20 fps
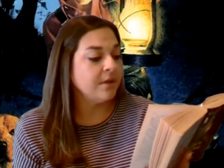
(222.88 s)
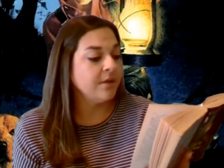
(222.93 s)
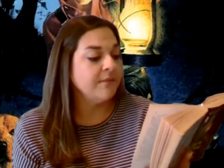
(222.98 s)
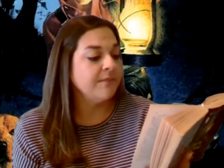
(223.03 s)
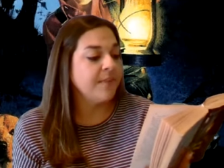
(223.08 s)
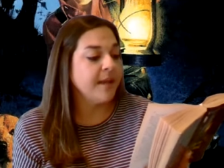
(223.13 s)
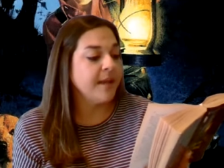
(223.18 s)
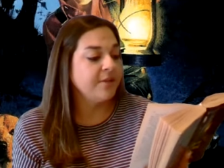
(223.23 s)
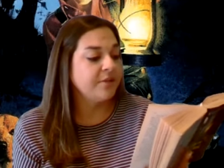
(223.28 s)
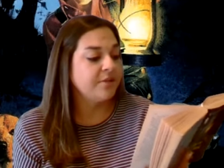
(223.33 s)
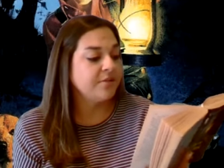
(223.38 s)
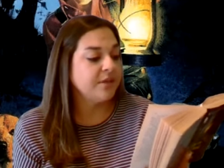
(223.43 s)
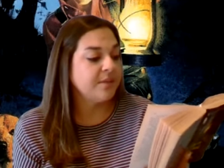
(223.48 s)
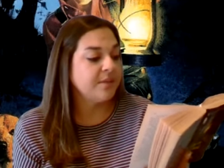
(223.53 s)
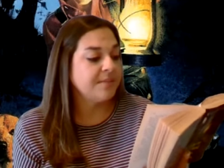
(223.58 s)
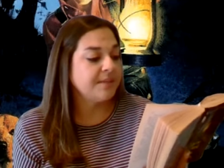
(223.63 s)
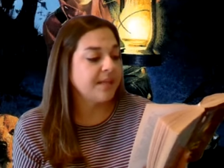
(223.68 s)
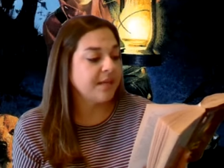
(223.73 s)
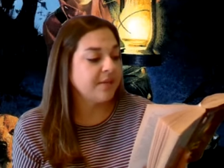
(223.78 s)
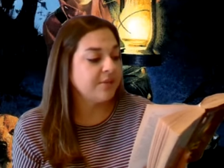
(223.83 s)
my
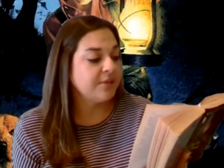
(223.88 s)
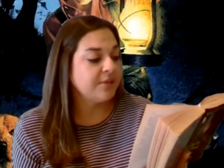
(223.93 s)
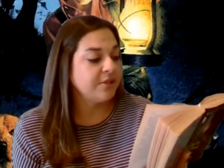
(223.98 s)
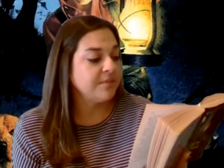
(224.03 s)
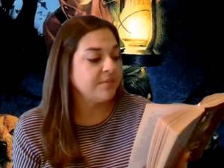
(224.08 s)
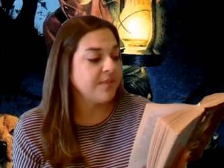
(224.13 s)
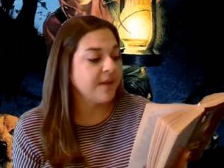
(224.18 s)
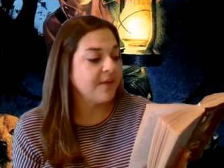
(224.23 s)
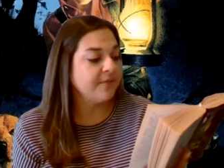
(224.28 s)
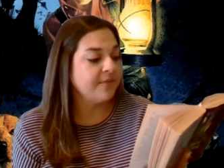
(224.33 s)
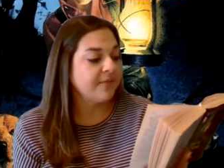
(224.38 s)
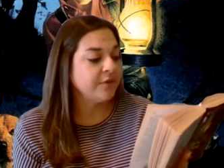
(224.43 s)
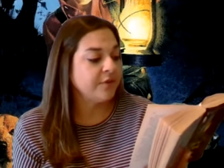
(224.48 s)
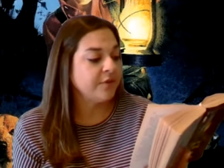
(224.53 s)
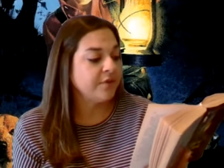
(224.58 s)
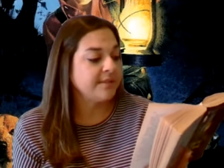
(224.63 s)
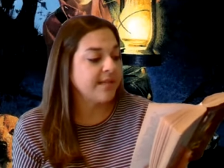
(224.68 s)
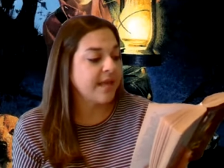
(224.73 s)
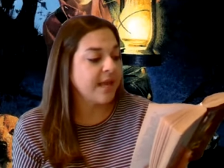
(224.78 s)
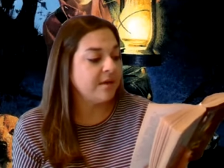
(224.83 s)
trips, I took my
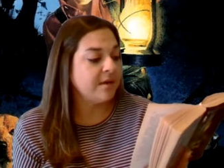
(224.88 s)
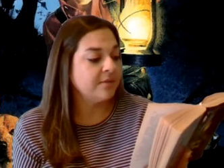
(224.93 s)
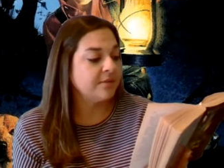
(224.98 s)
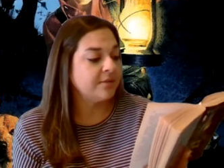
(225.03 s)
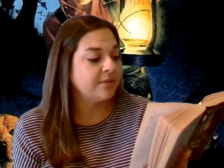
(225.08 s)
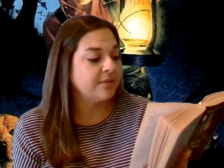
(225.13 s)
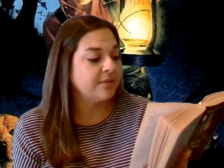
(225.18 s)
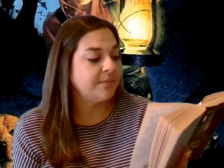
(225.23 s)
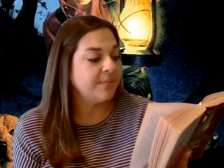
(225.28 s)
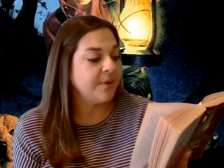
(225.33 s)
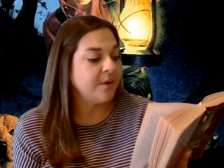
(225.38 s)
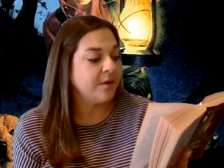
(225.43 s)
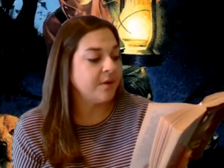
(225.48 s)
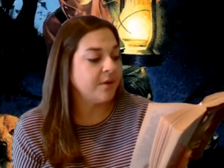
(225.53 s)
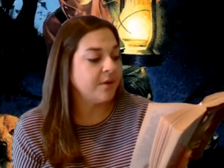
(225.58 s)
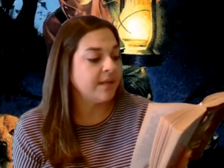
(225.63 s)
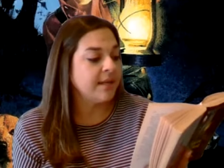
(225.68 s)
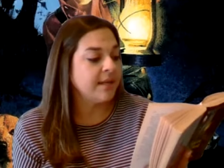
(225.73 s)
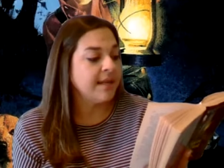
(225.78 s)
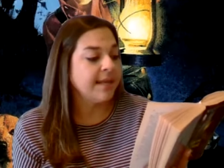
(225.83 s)
furs out to the
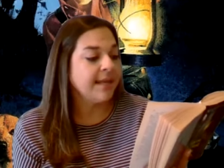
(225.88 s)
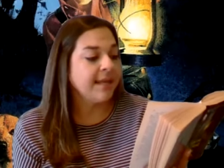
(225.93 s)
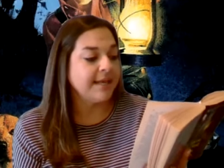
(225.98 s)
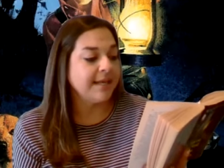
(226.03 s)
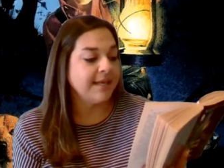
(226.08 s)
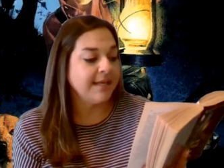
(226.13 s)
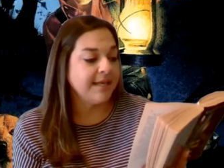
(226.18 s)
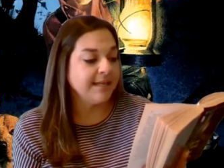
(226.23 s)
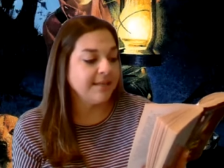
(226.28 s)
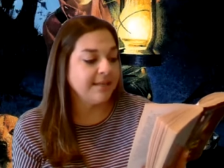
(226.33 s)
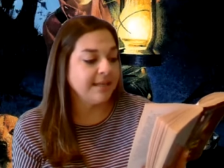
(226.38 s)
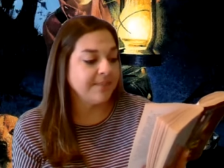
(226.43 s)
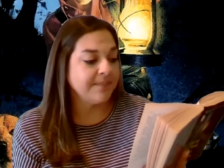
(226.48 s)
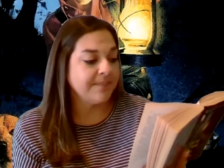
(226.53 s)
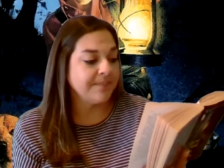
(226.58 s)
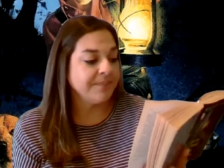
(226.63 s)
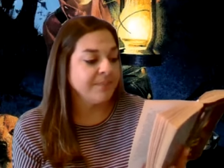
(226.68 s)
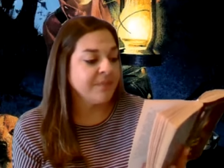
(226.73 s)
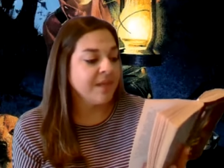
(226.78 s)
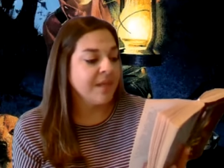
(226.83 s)
barn and hid them.